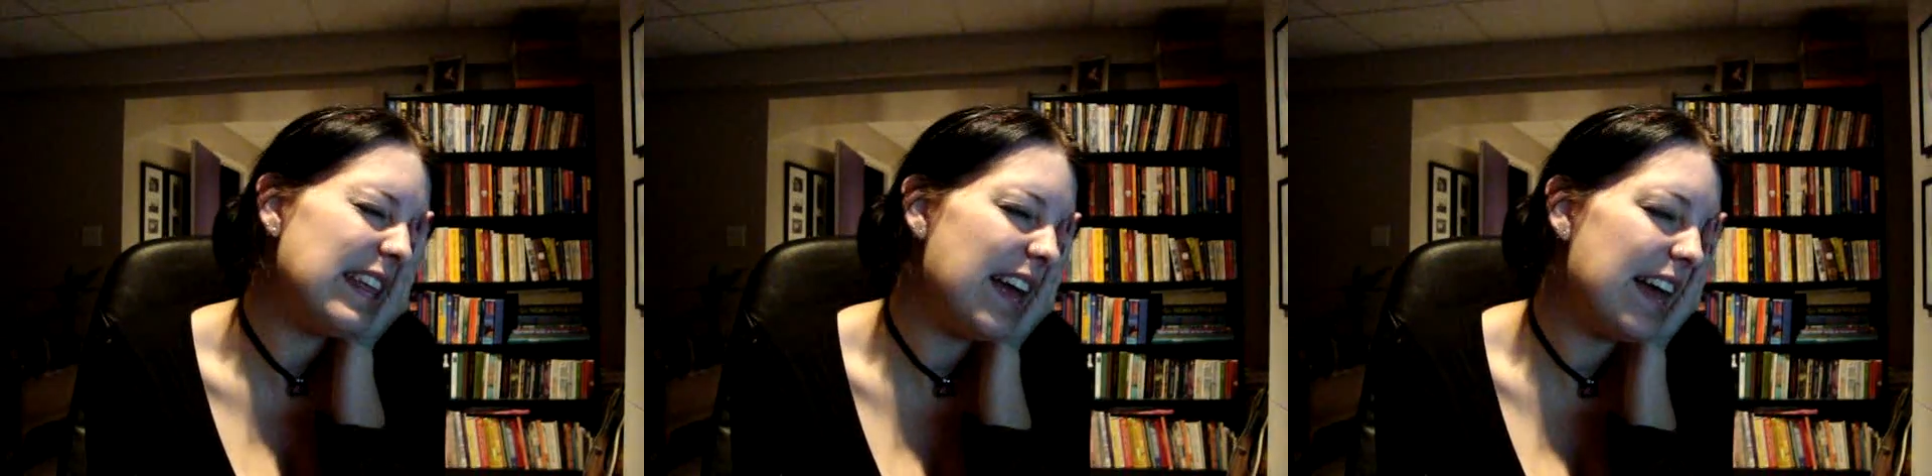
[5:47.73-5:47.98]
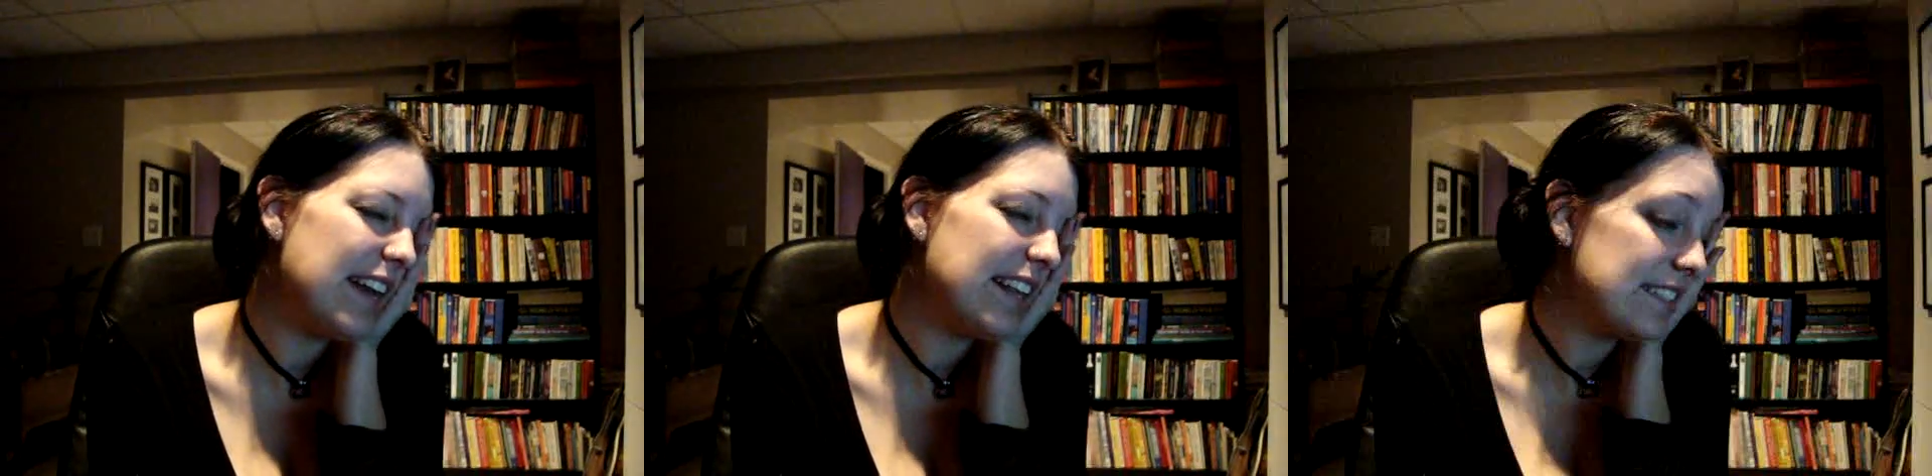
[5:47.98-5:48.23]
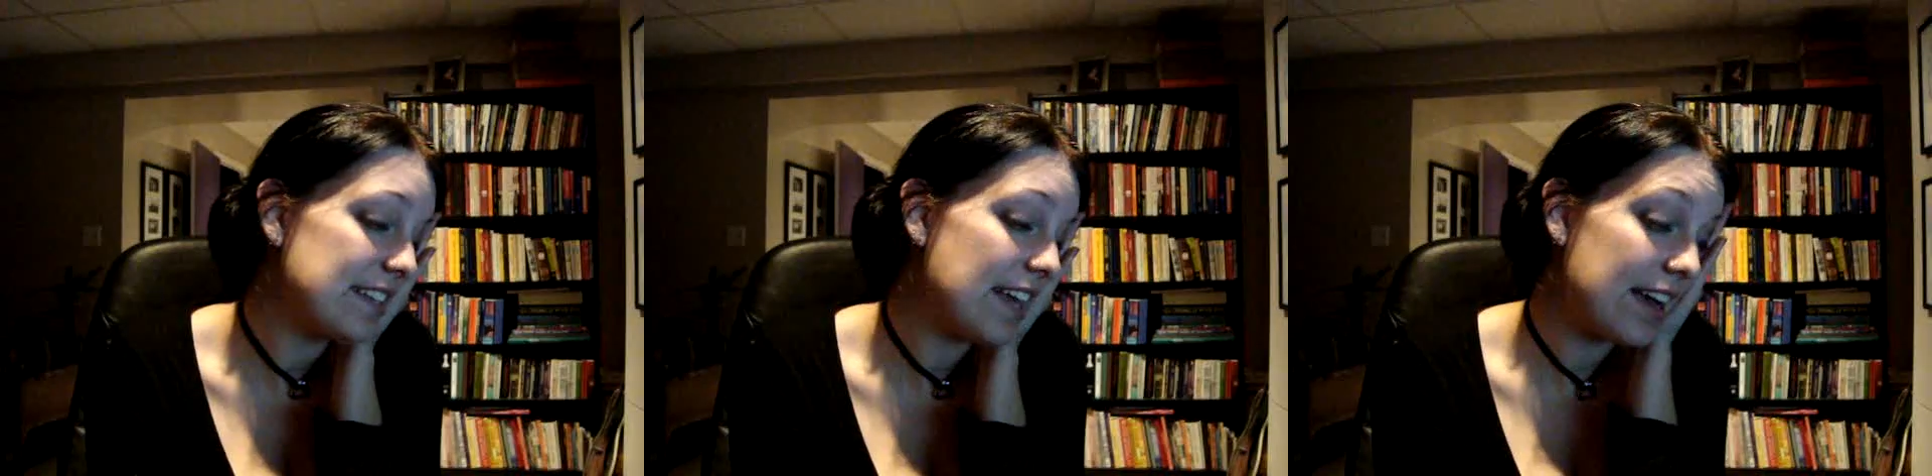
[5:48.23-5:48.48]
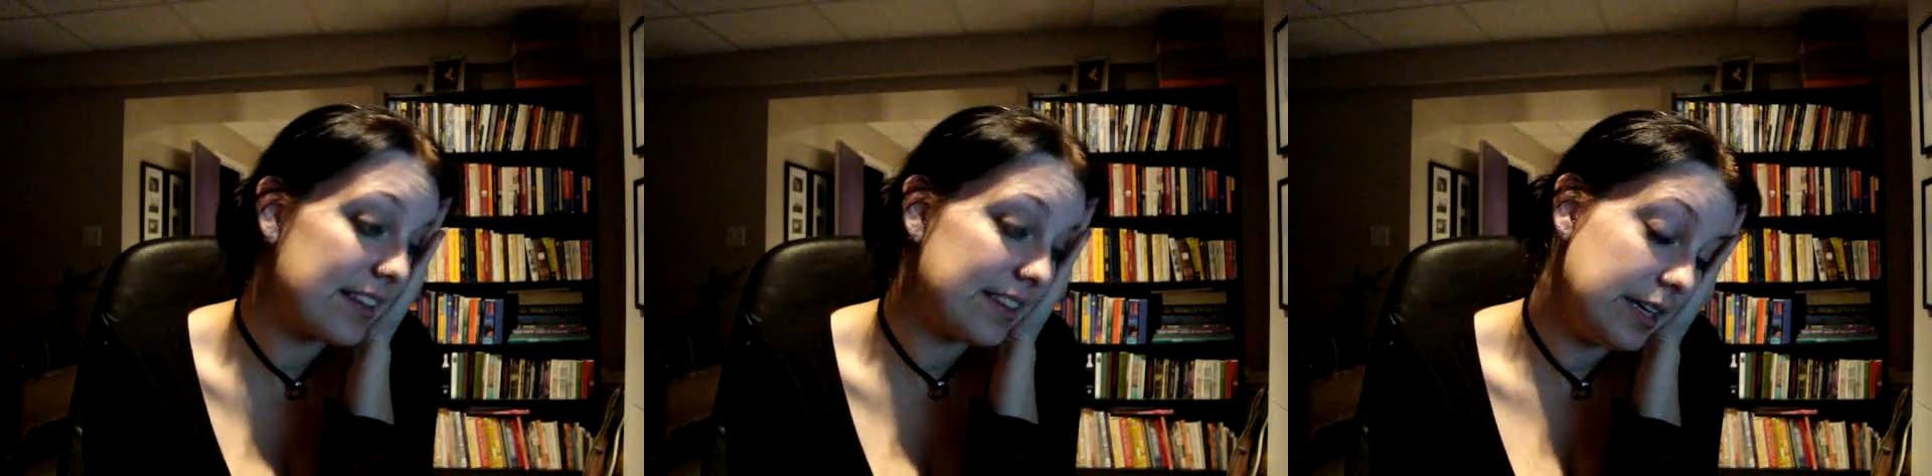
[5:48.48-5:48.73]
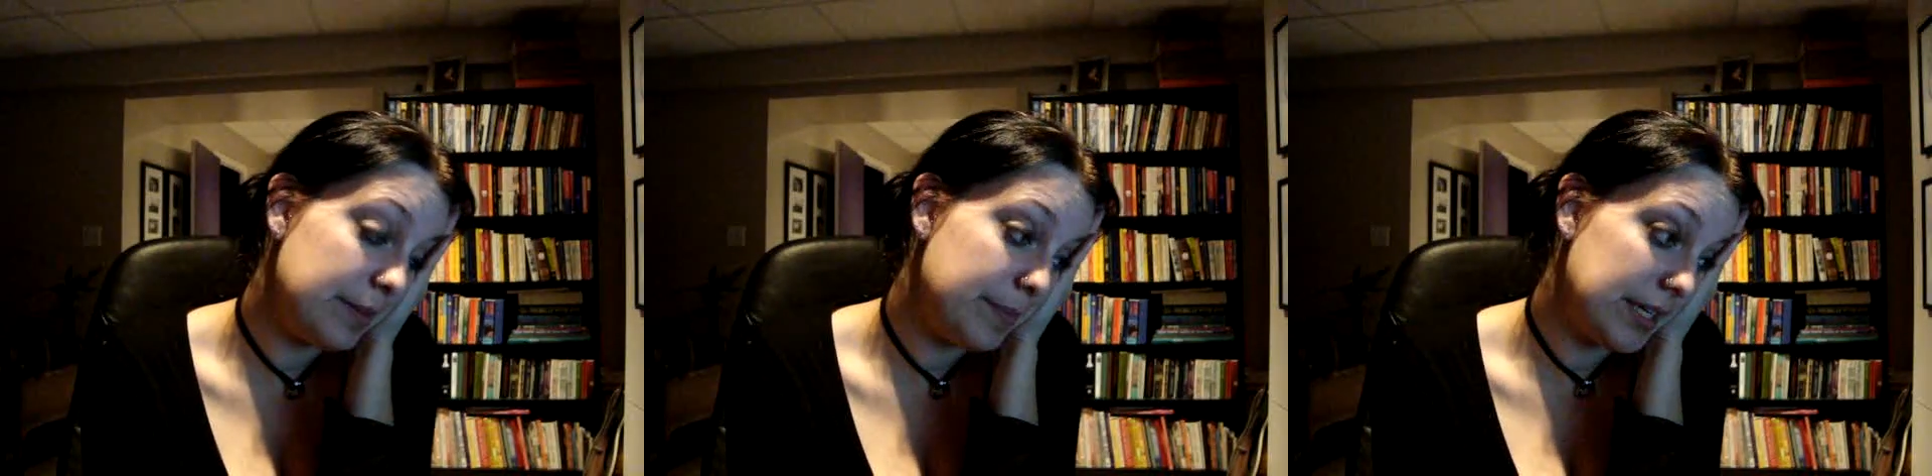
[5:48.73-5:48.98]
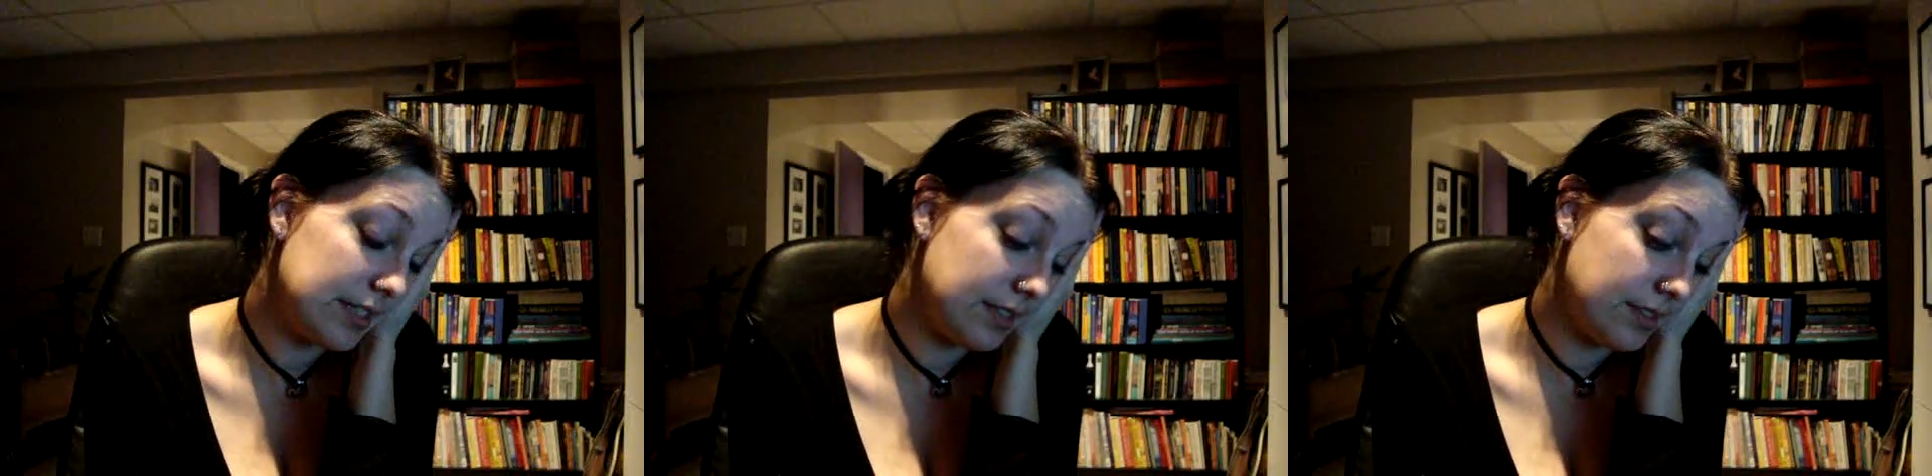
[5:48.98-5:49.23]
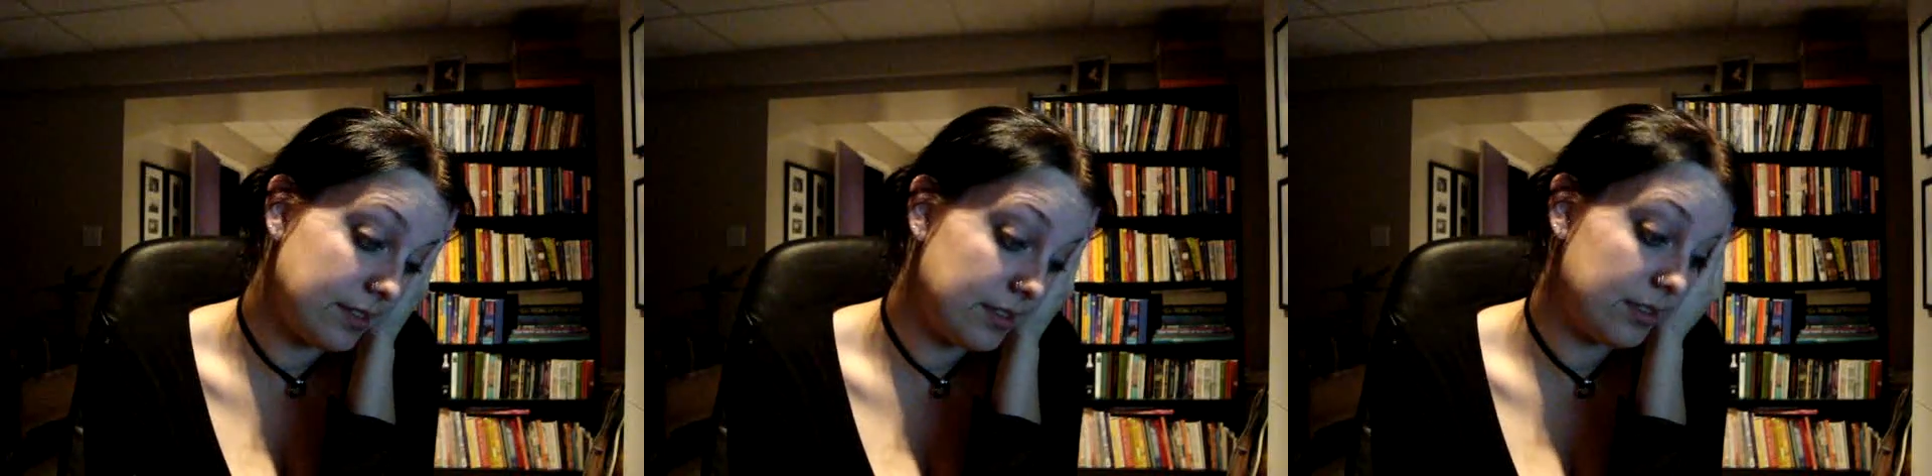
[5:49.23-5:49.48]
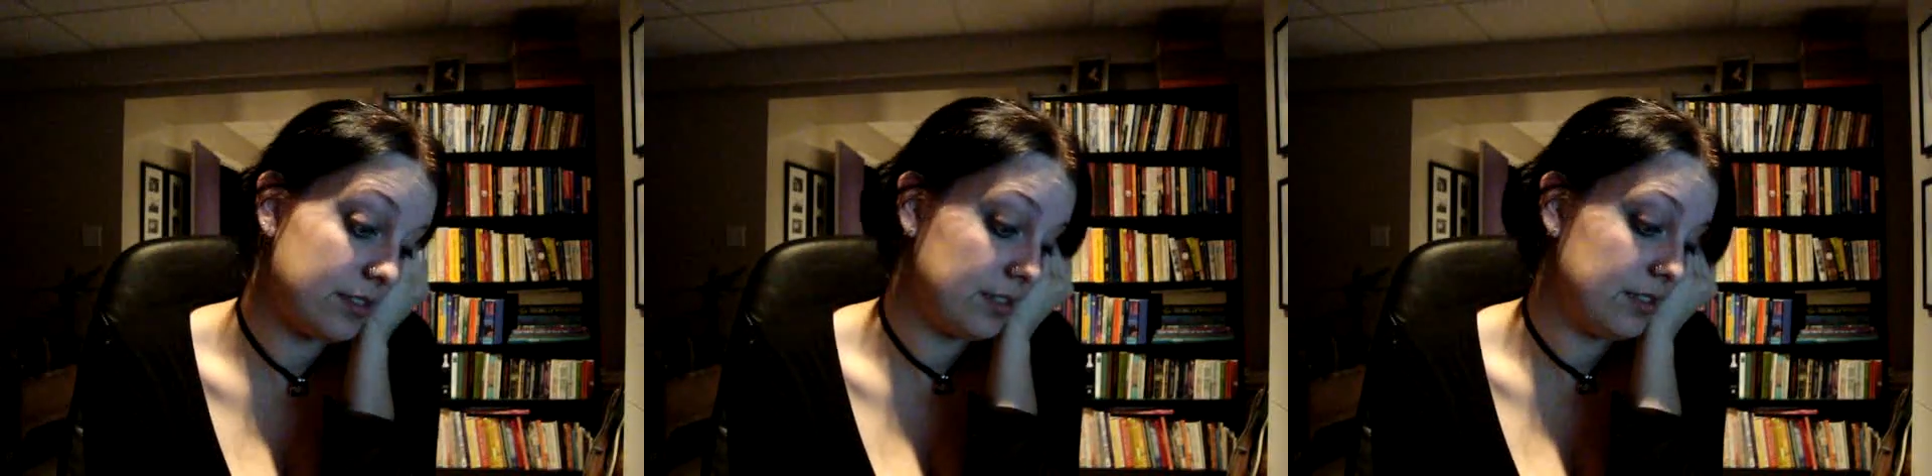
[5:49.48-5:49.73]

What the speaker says: that exactly, because